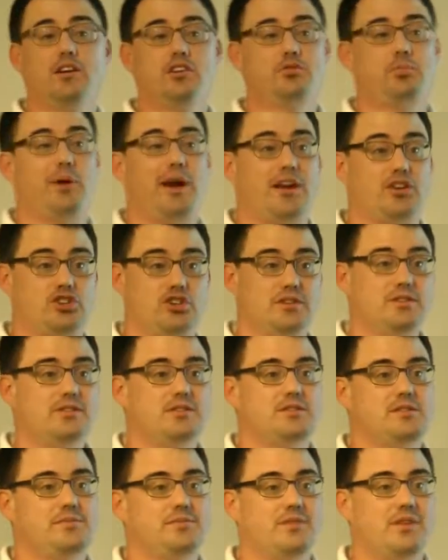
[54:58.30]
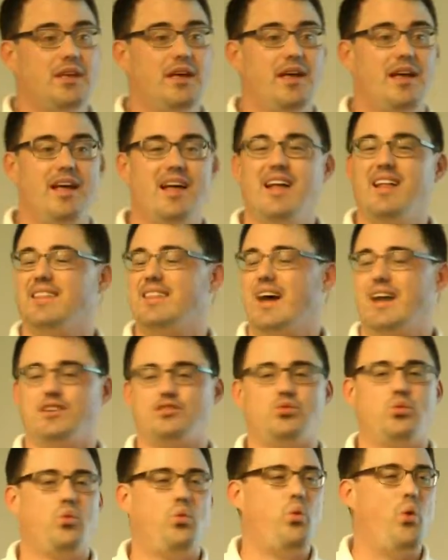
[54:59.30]
expressions. That
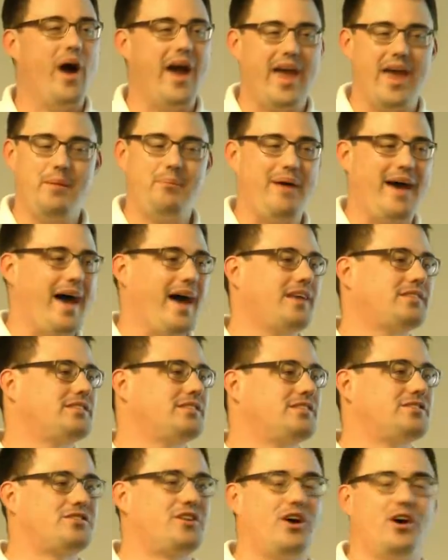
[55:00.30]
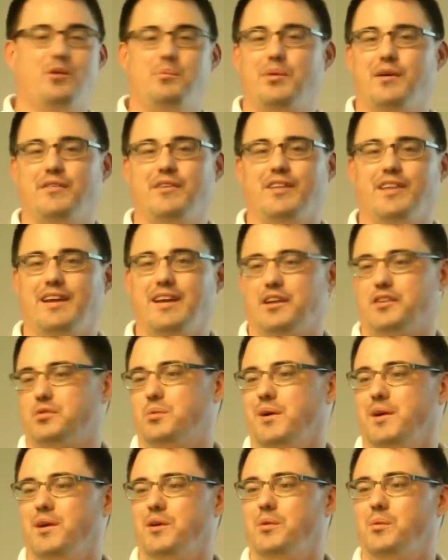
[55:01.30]
is way past the scope of a Linux
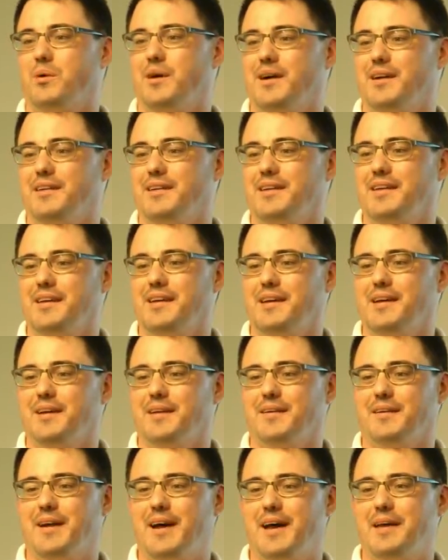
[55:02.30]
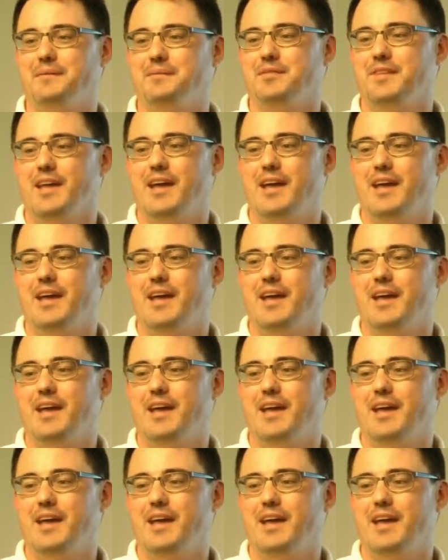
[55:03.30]
101, right?